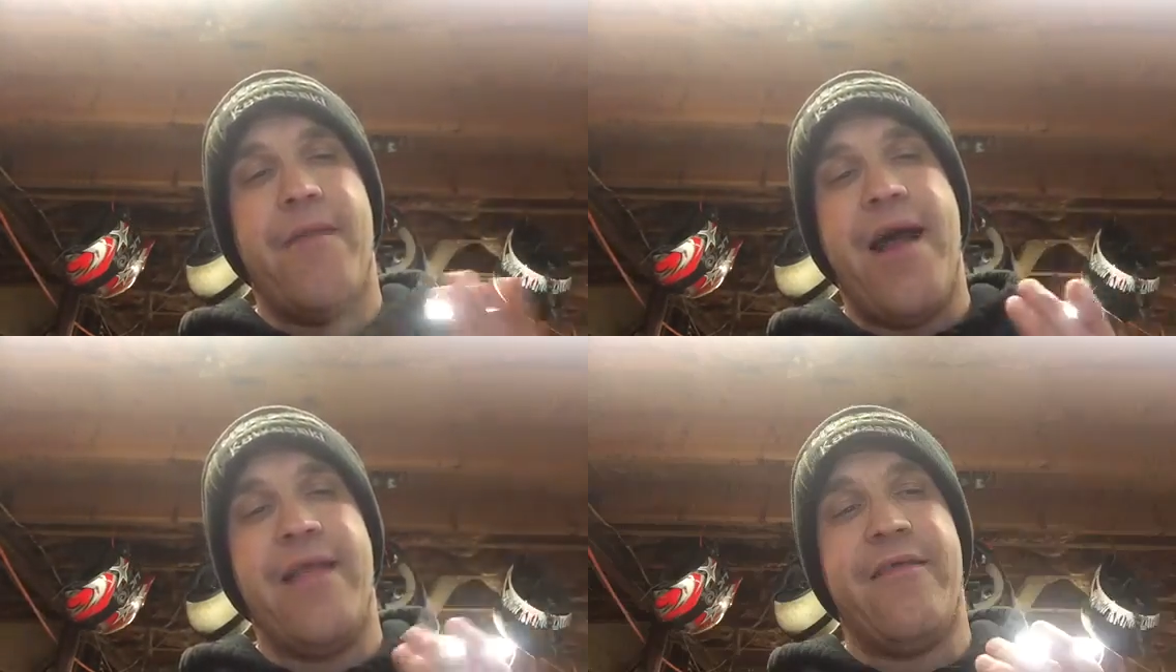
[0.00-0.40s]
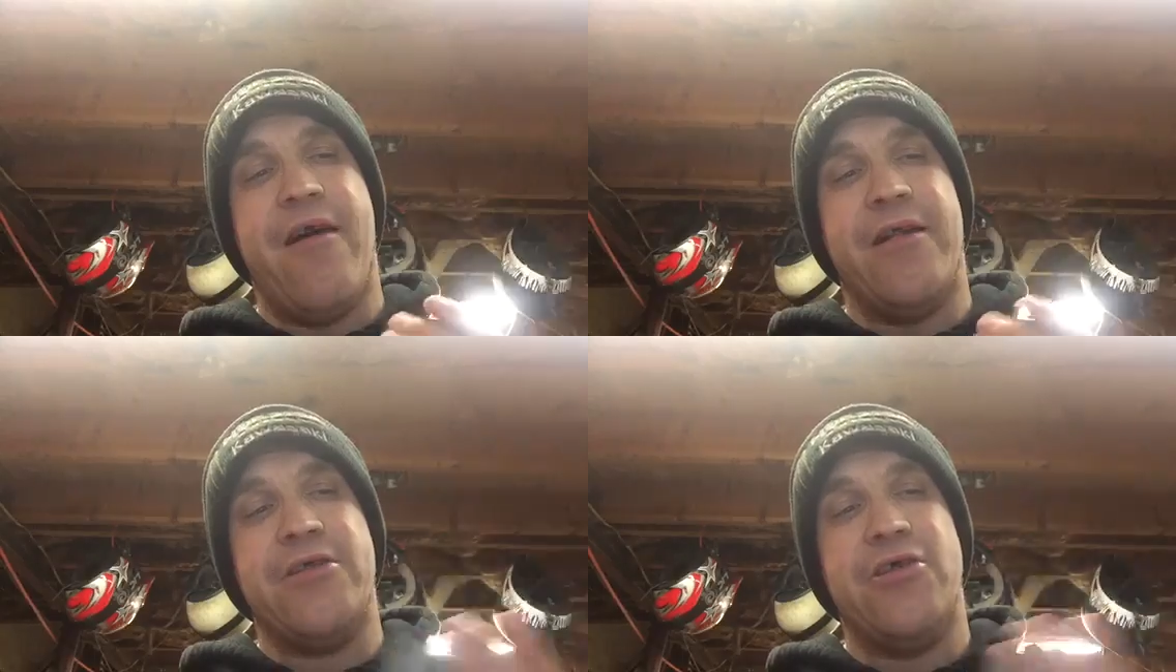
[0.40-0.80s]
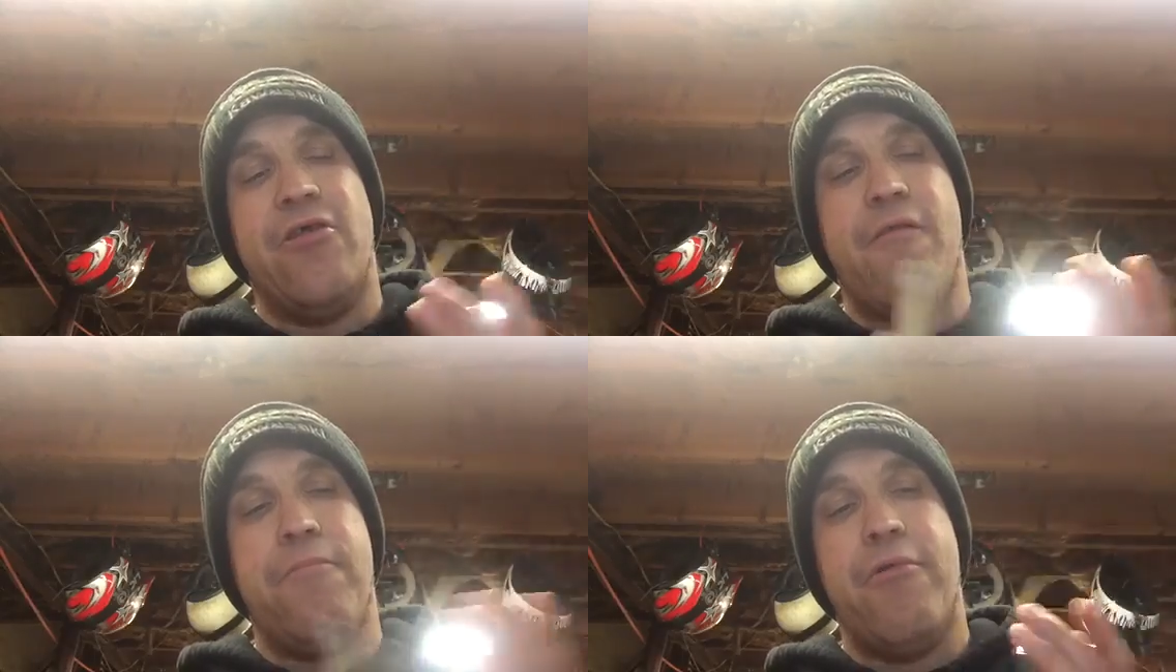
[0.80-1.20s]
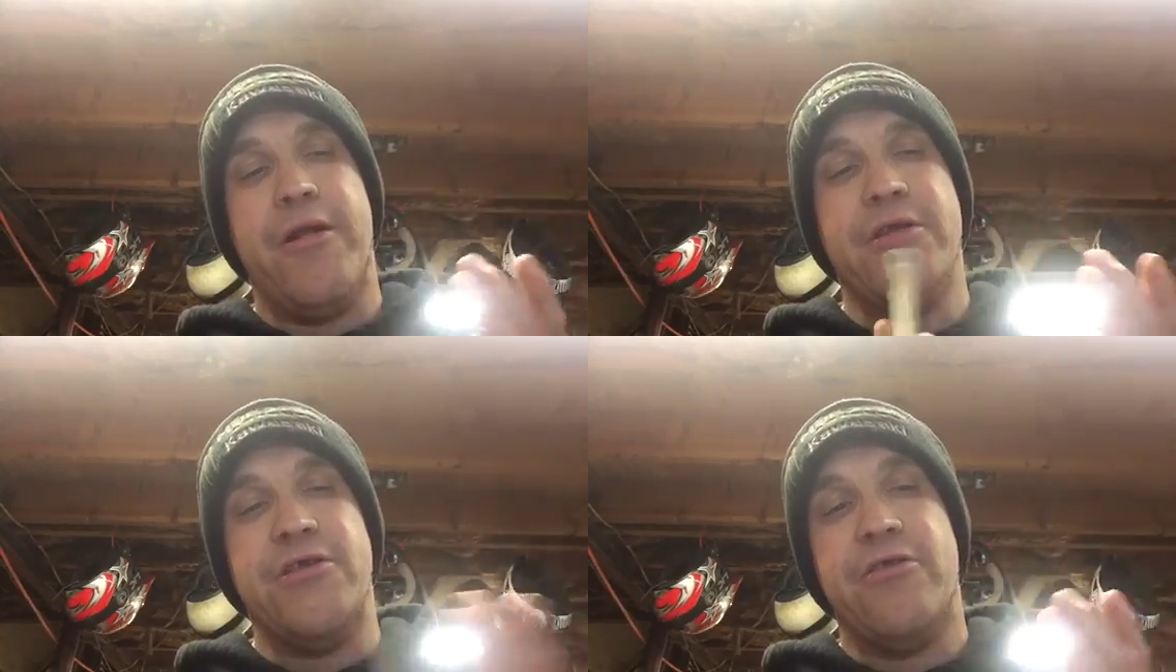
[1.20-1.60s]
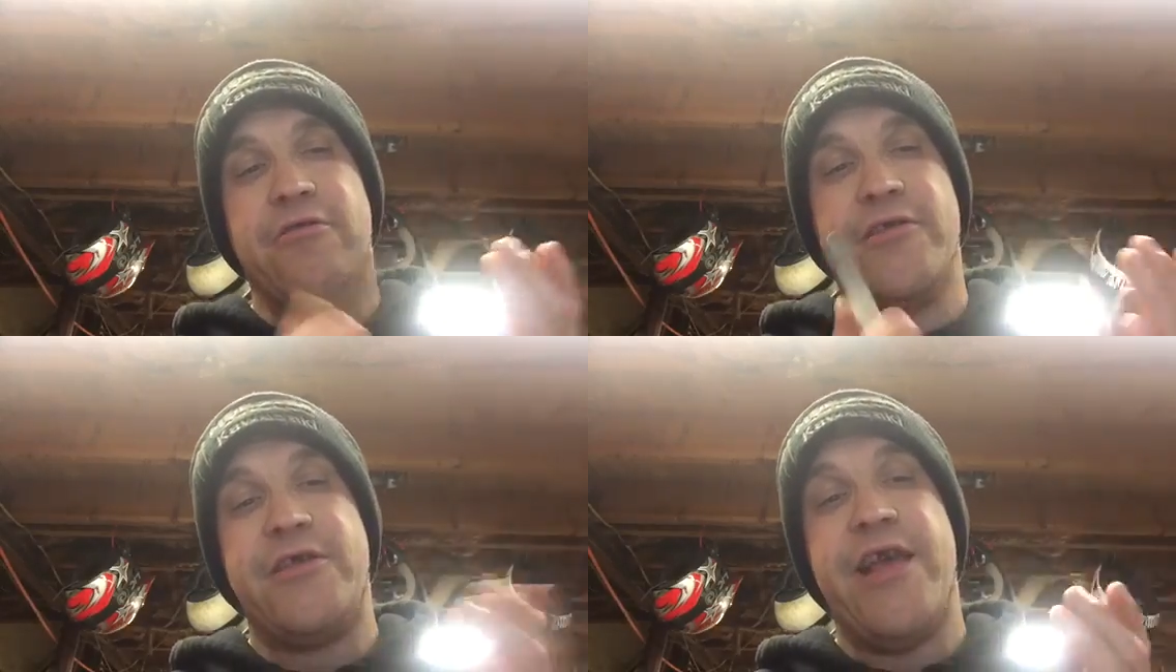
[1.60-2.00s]
I thought
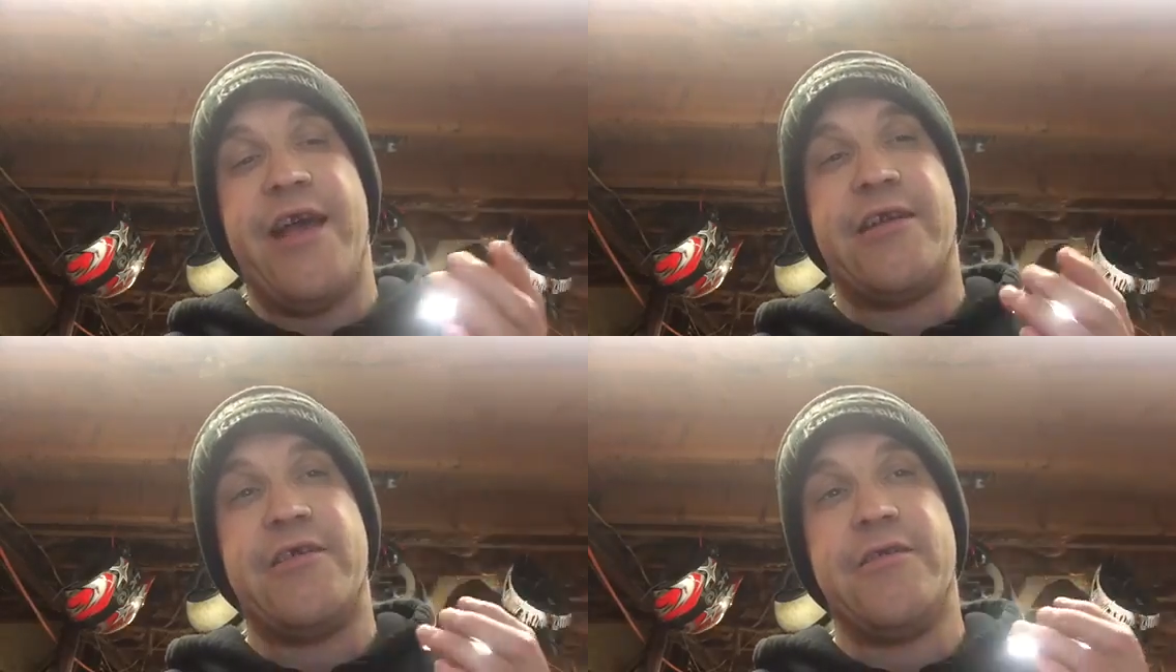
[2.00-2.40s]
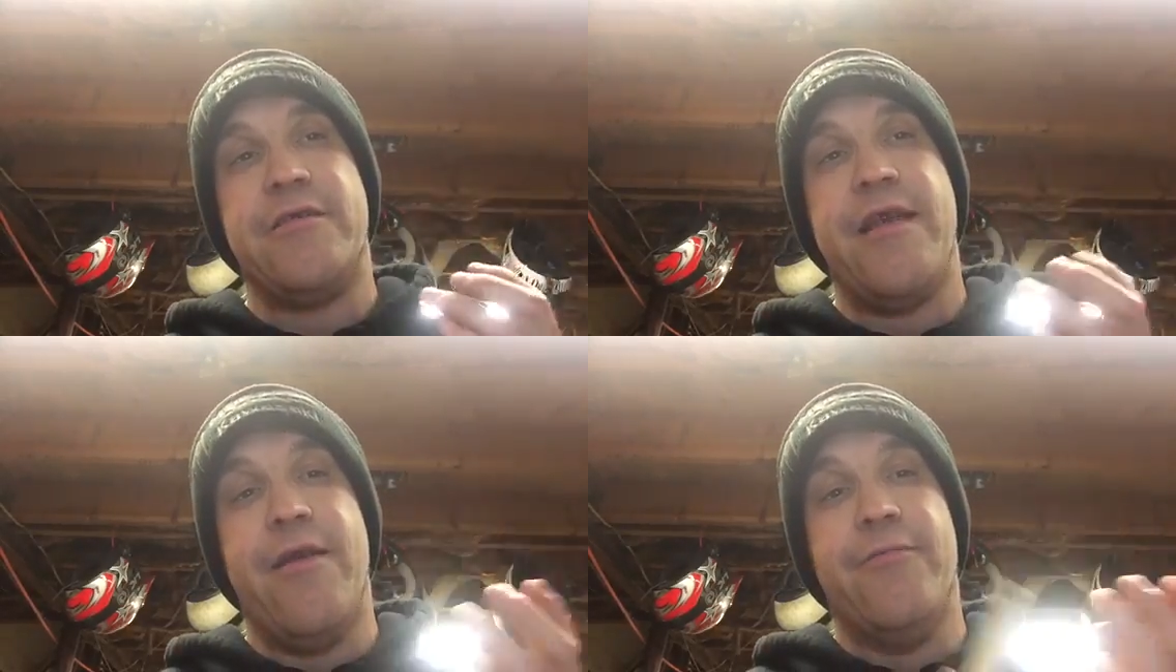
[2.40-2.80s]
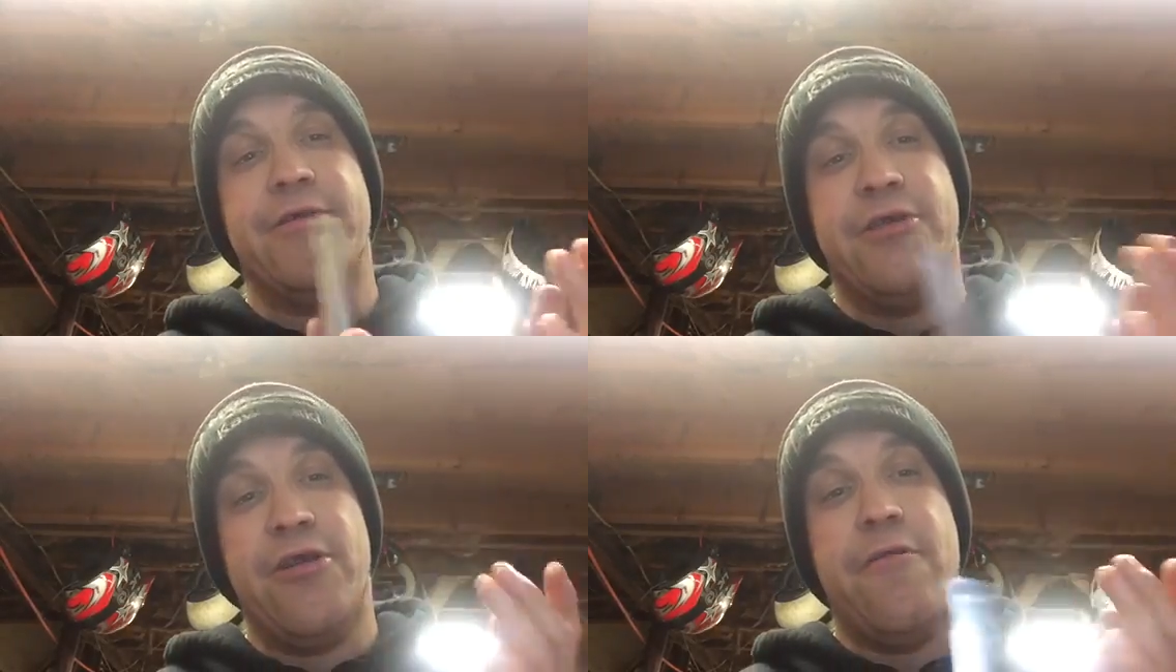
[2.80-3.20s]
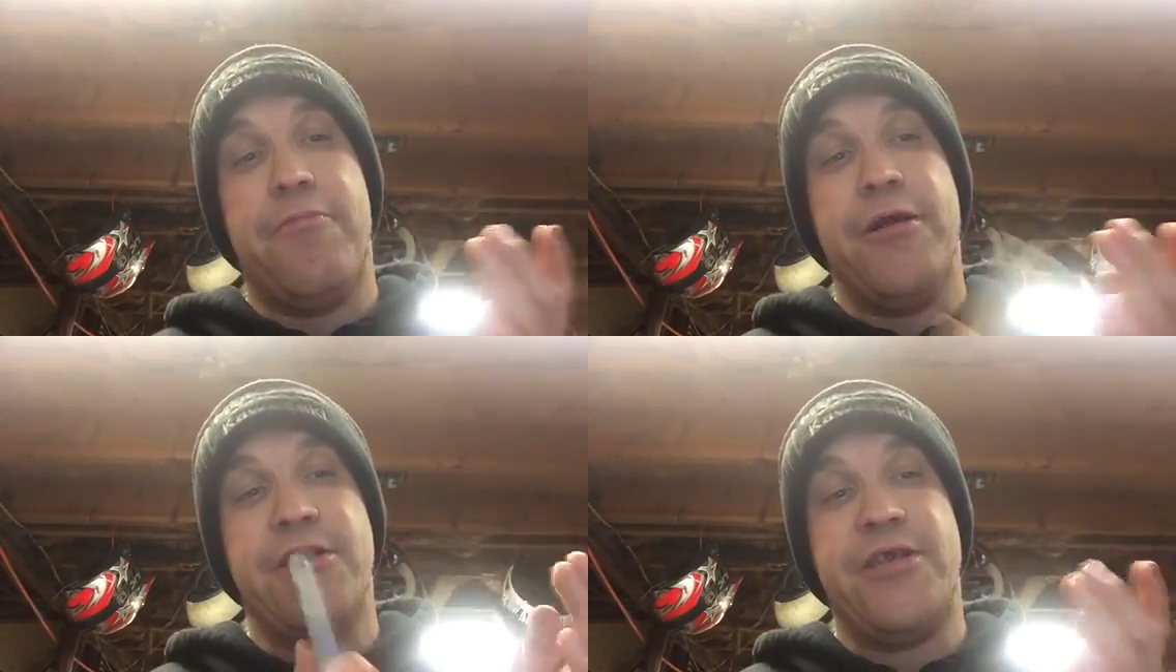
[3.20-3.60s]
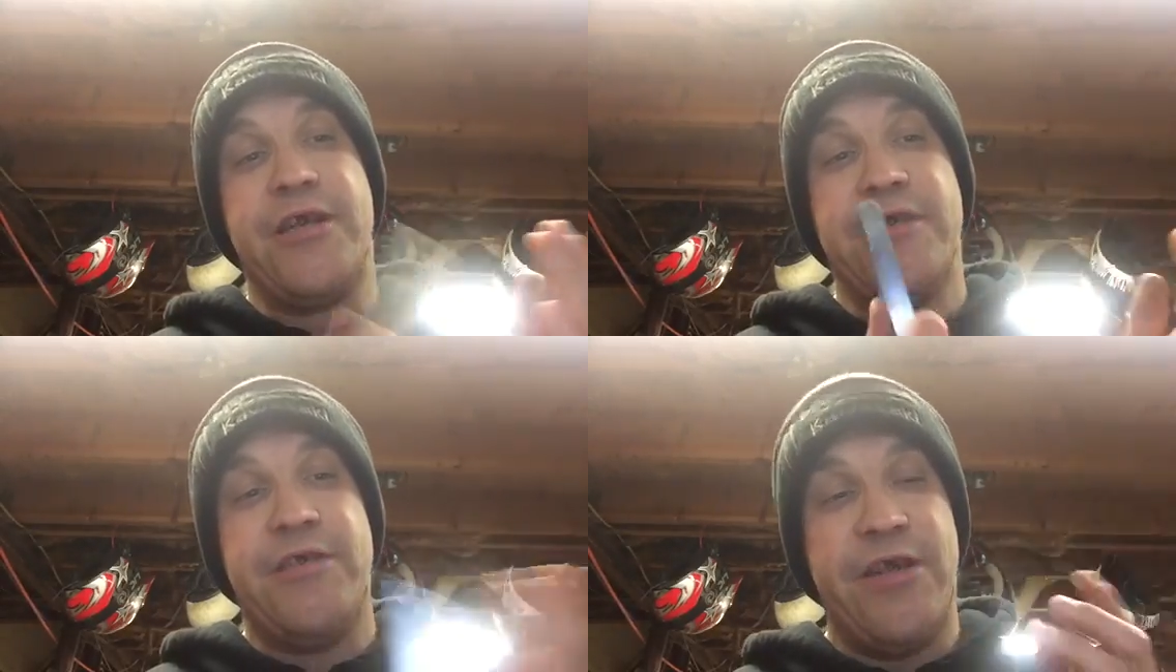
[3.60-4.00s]
0.06. It was
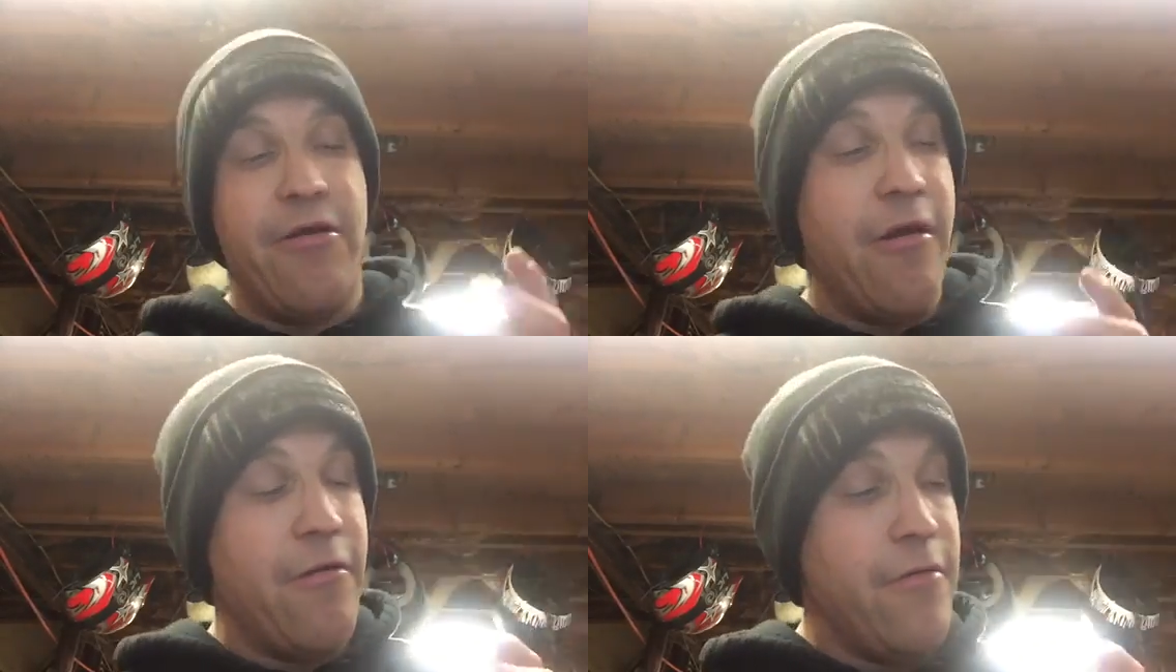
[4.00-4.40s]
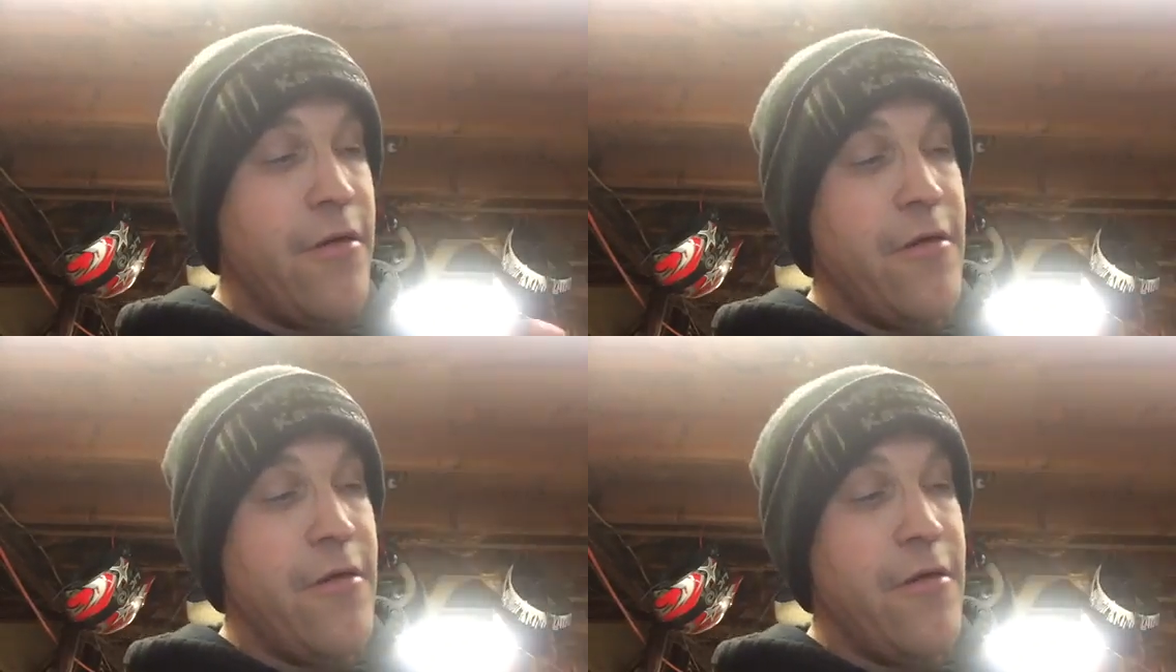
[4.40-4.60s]
0.60.